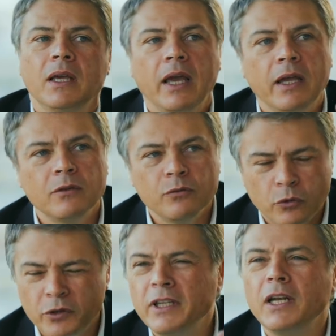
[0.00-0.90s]
And
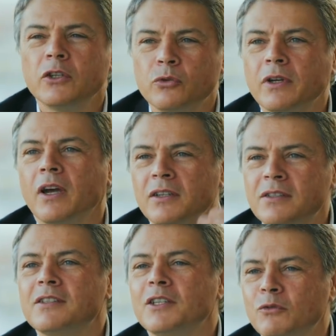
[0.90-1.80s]
for an electric car,
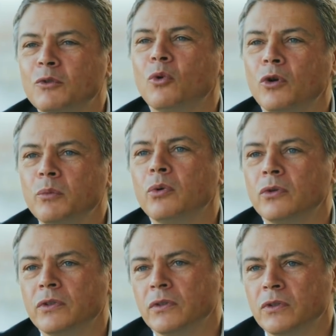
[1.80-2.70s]
it's even more
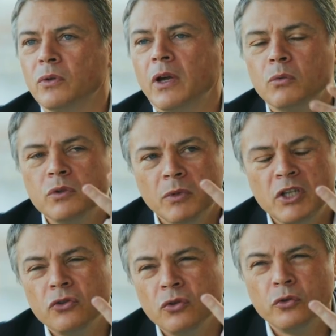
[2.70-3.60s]
important. So I would
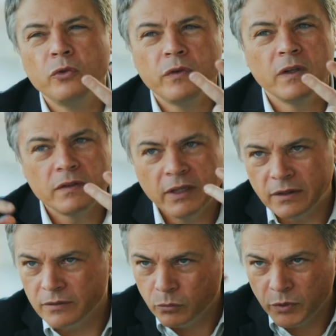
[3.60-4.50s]
mention two things
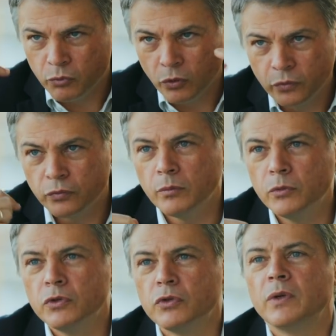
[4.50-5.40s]
that we brought from
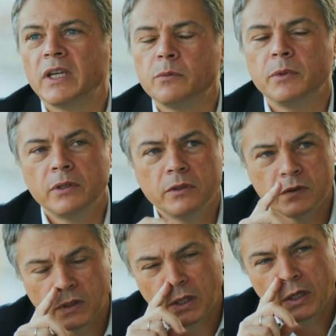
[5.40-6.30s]
the Zoe
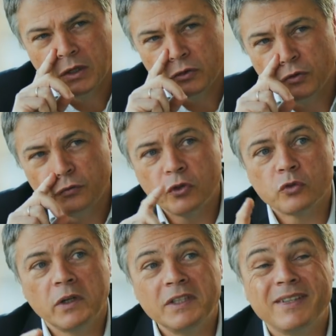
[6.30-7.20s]
experience. The
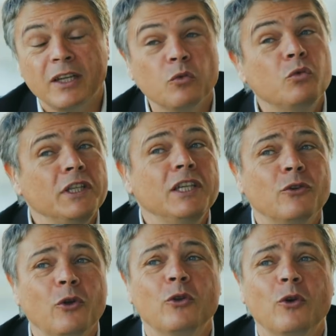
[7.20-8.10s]
first one is that we need
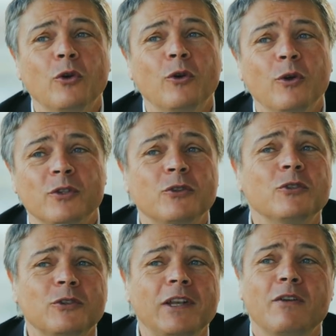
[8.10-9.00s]
a, a, a
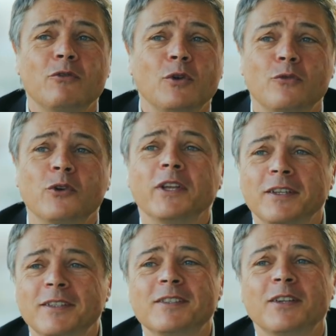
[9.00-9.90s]
certain level of
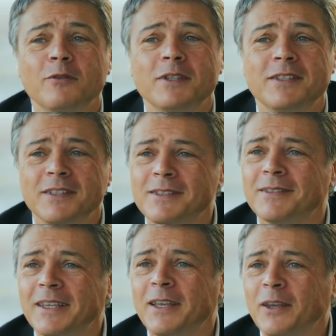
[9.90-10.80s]
connected services.
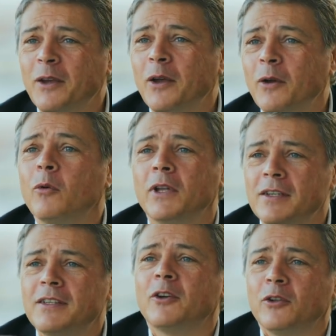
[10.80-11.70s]
Uh, when I
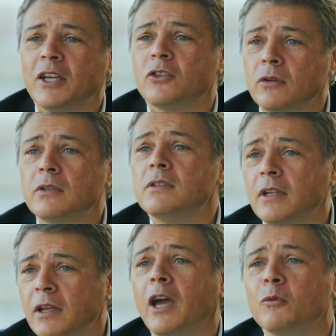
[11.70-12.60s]
say connection, is
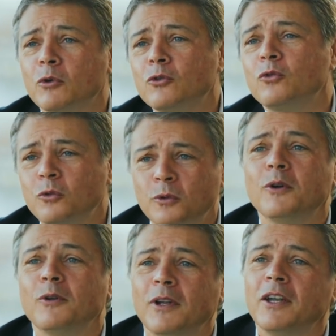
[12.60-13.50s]
that I want
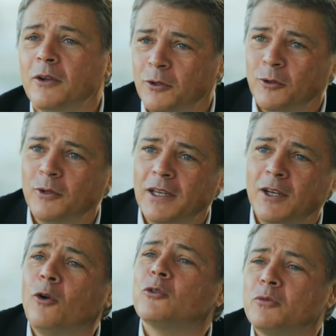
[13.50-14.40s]
to uh, uh,
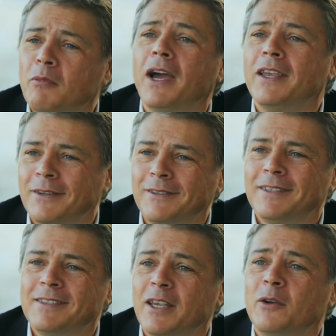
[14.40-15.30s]
launch my,
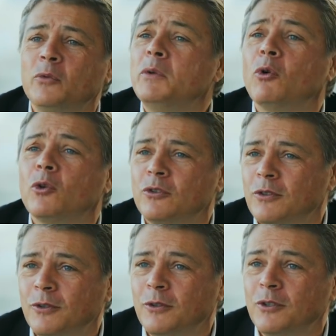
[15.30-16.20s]
let's say, remote,
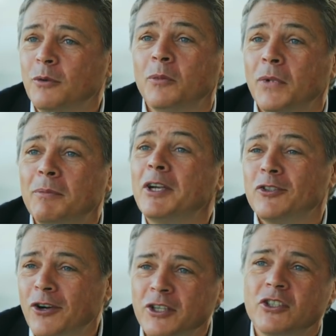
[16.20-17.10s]
uh, my
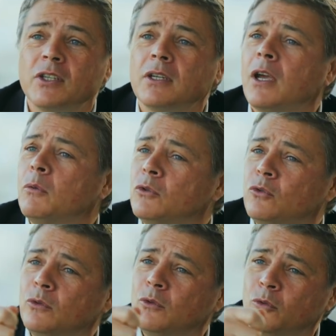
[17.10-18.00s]
charging. I want
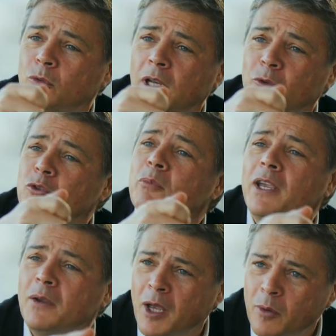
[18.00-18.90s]
to launch
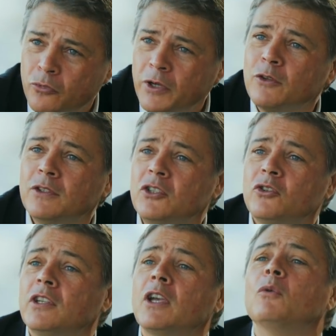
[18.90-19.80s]
my
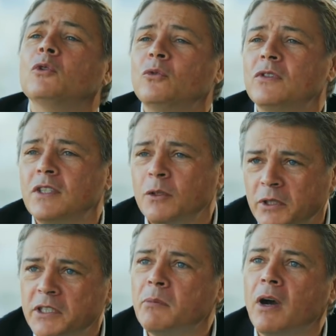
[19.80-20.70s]
preconditioning. I want to see
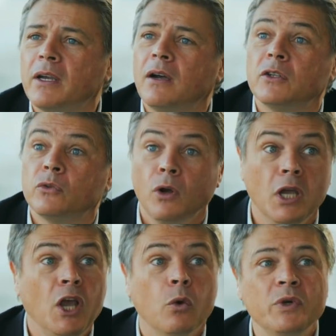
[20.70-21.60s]
where is my car. So
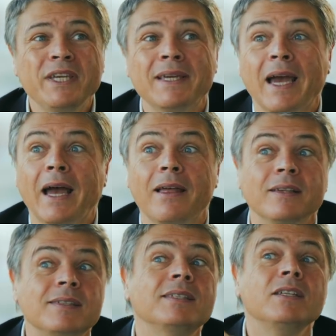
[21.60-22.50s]
we
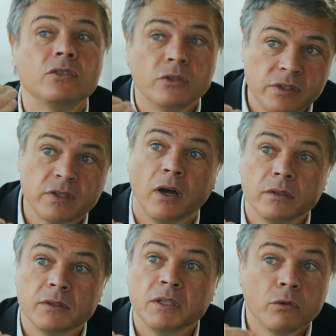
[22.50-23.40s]
since the
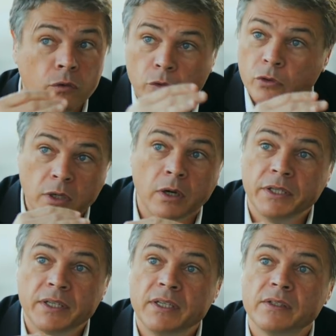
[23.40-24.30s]
start, even though the car
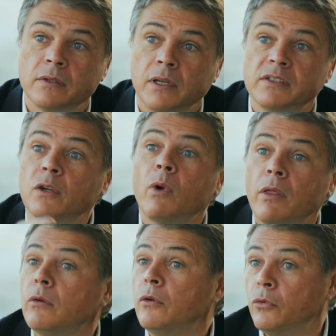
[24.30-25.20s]
is, let's say,
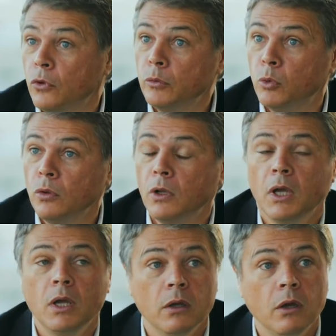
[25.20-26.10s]
rather affordable,
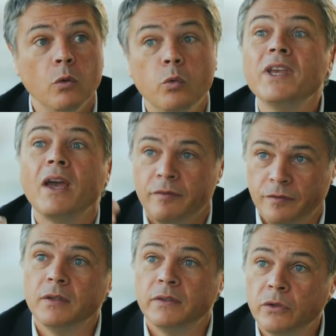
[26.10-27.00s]
mm. uh, we have
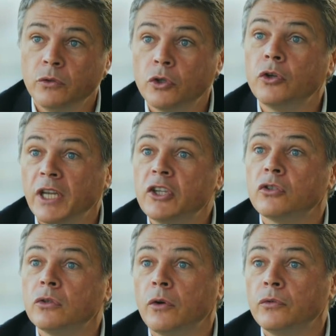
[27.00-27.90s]
the, the,
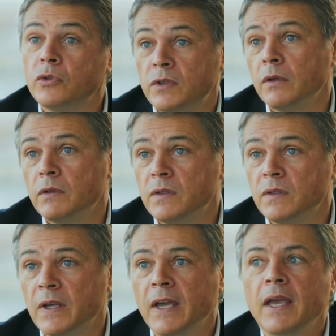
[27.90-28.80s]
connection of the
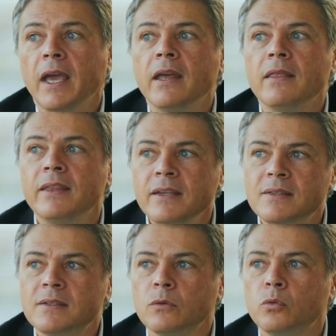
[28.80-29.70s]
services. And
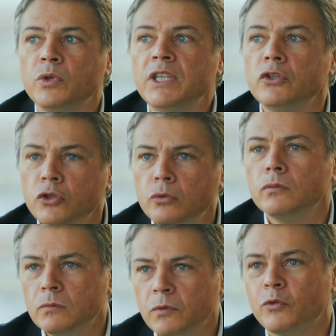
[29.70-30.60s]
this we knew
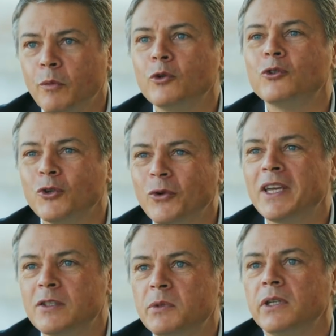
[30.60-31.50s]
from the Zoe
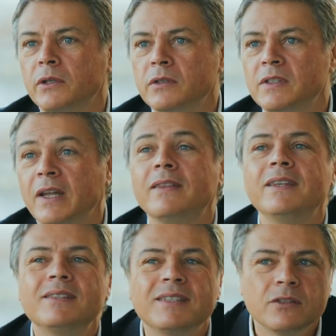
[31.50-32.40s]
experience that
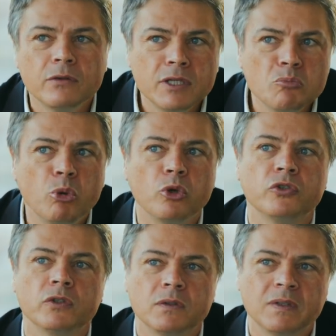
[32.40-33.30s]
this is an
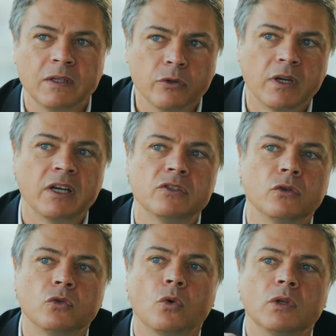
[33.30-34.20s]
important, the car is
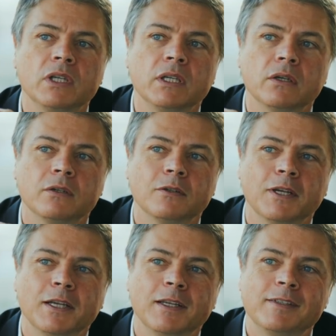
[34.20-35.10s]
not only, uh,
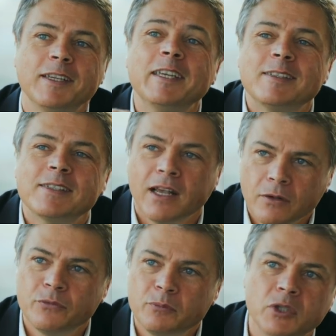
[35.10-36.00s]
let's say,
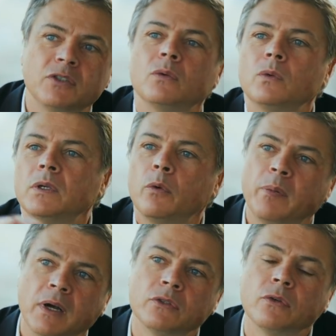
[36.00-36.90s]
itself, but a
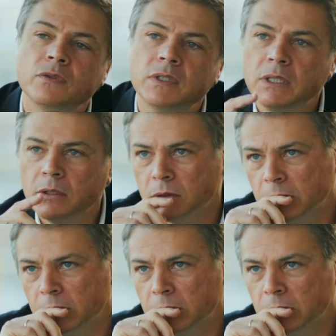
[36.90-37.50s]
part of the,